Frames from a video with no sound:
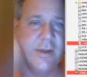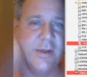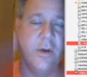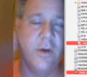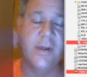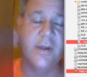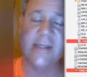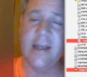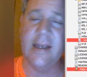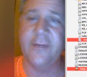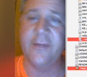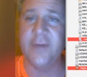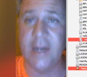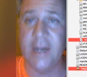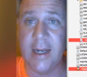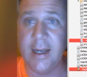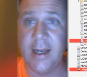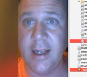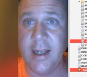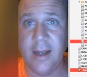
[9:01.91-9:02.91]
You always have
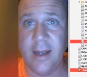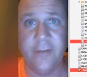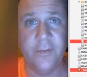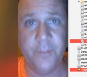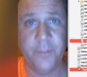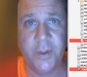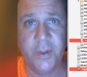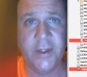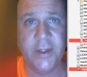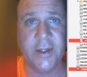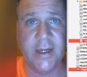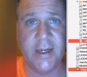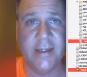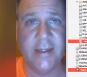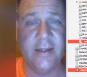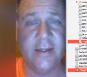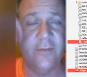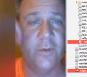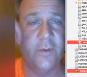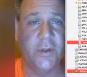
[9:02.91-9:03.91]
to have a pretty good
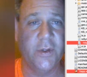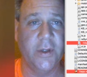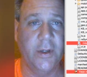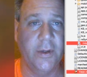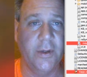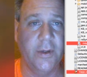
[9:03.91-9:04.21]
idea of what you're going